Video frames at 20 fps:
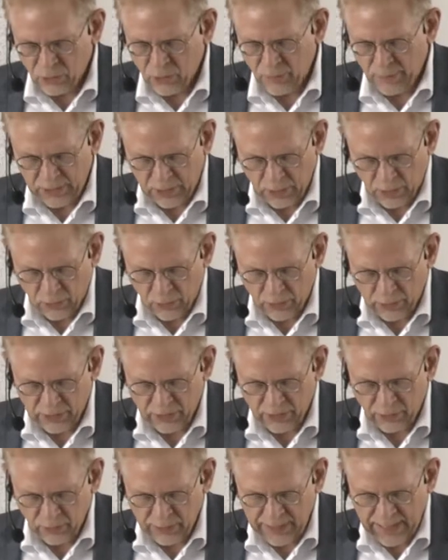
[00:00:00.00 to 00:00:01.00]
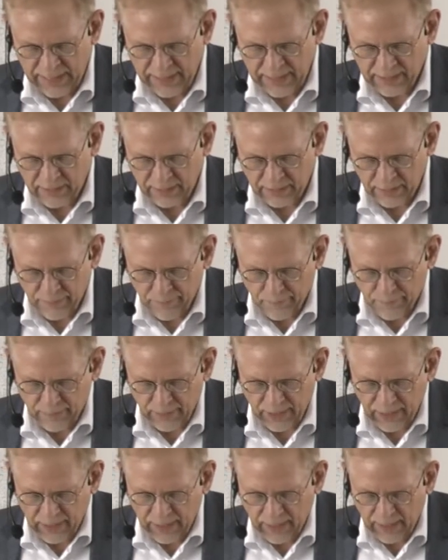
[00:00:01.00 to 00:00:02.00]
Robert Owen's New Lanark,
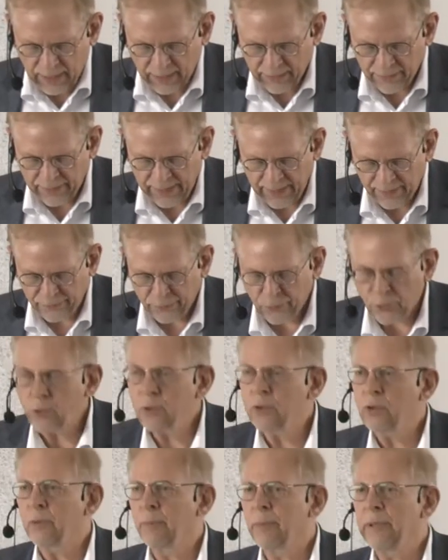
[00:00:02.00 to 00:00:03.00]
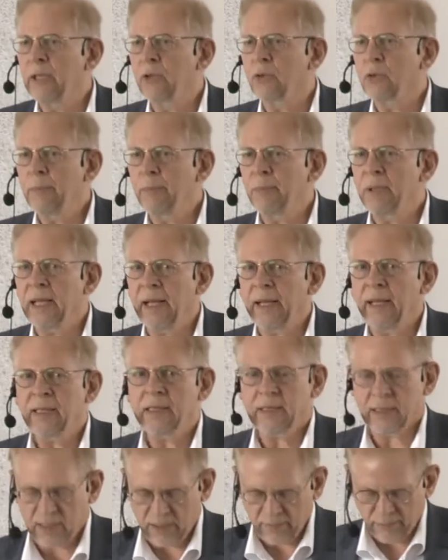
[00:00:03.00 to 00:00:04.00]
are therefore to be
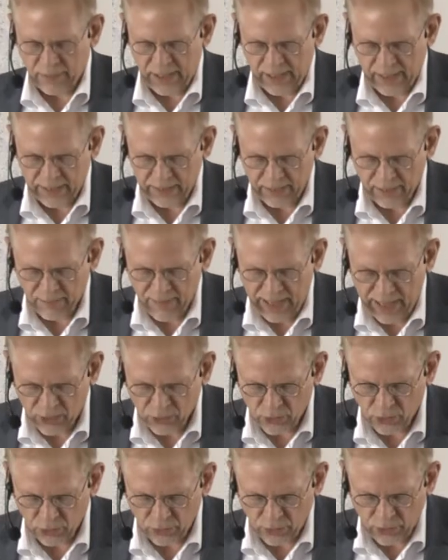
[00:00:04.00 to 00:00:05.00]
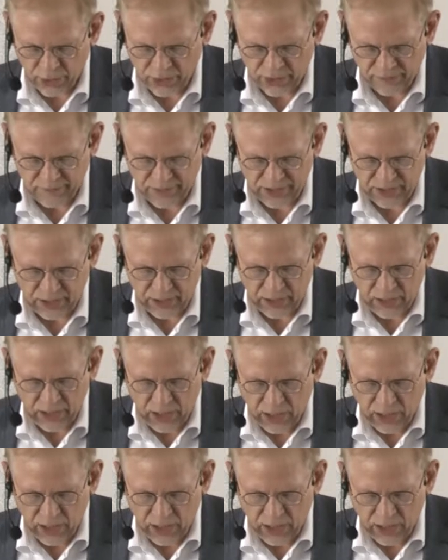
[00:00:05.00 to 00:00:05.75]
replaced by the macrocosms